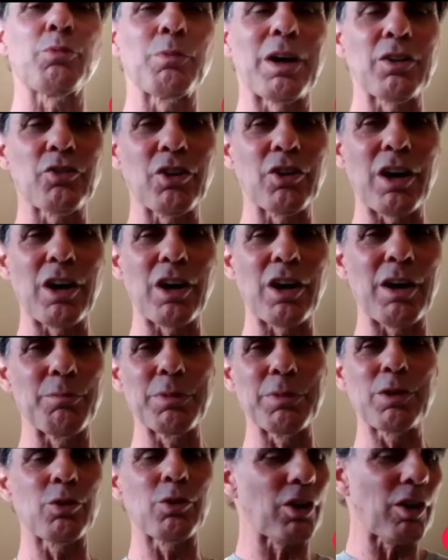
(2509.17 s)
even waste my
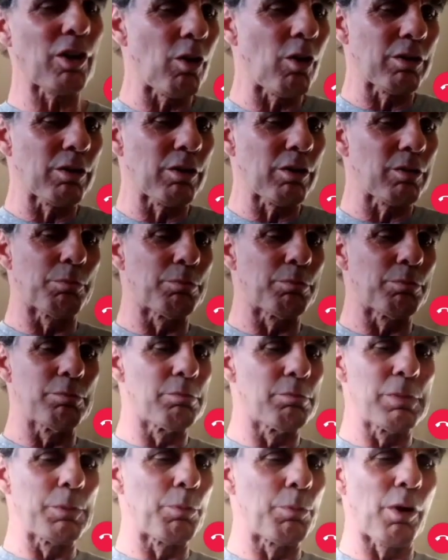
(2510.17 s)
time, because I
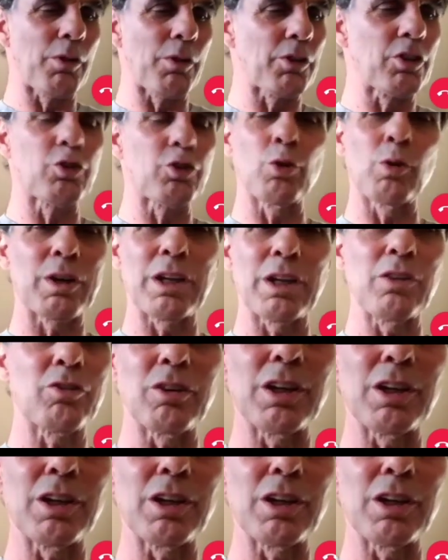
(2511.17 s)
can't be bothered